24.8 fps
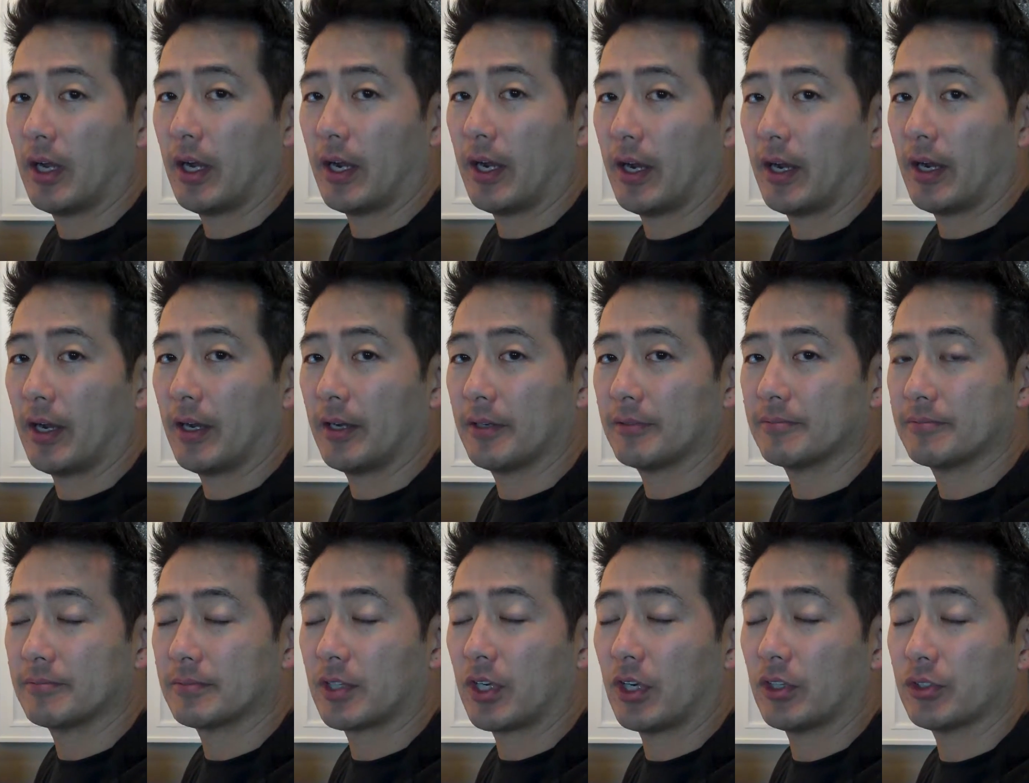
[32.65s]
uh,
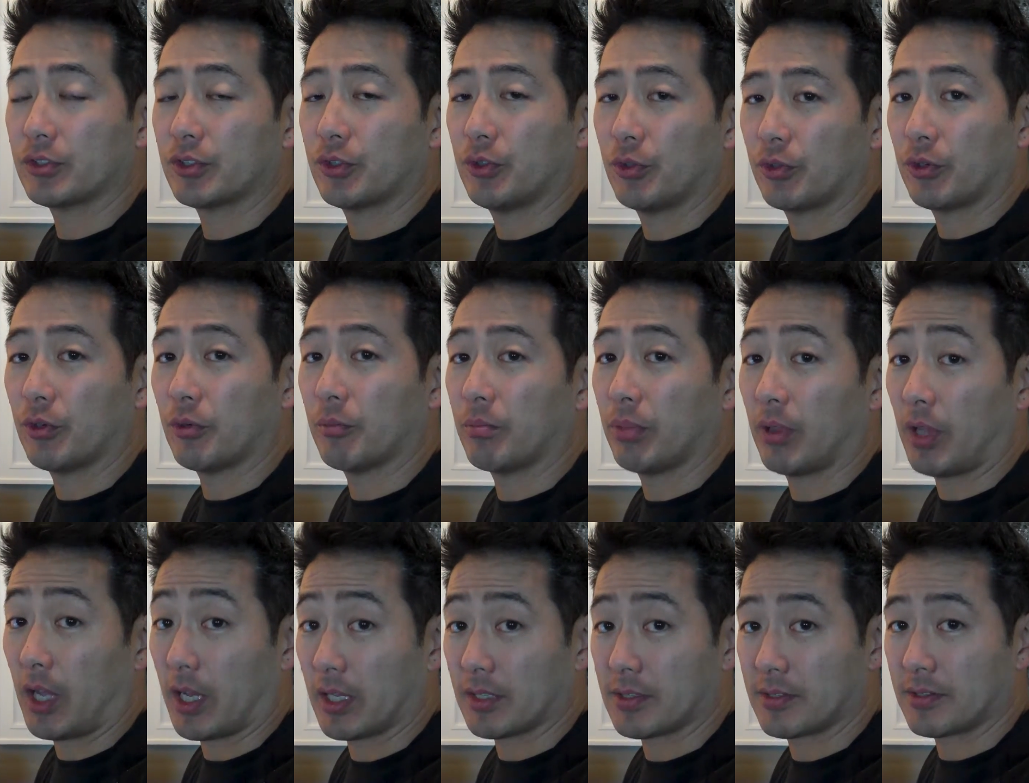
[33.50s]
called Google
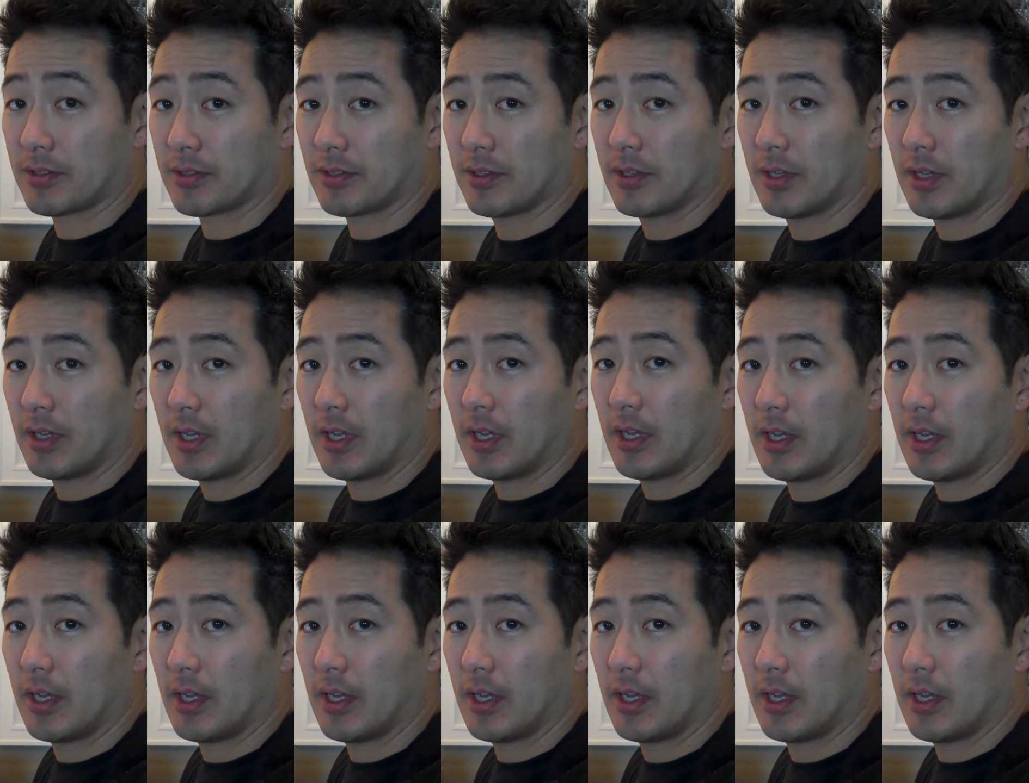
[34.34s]
Plus.